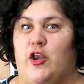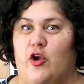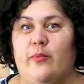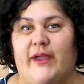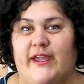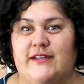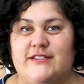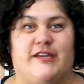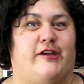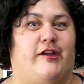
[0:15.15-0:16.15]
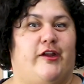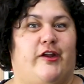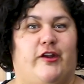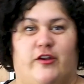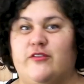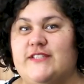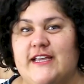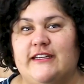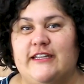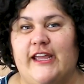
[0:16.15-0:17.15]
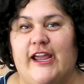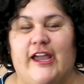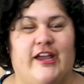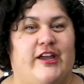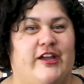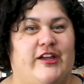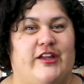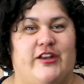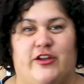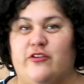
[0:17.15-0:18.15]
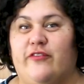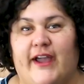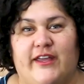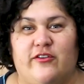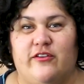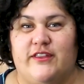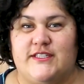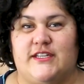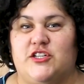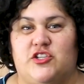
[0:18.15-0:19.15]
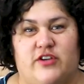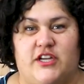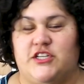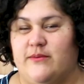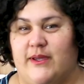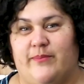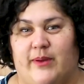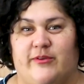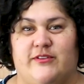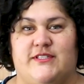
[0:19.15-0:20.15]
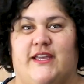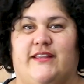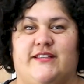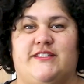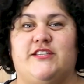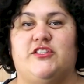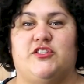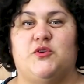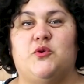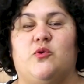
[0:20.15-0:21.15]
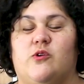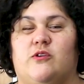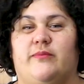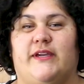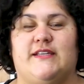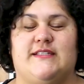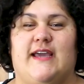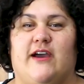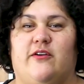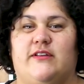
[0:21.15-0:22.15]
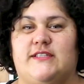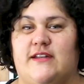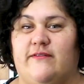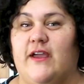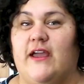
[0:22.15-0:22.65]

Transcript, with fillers: No paint, no sanding, no vinyl that's gonna stretch and make bubbles. Like, this is so cool because now instead of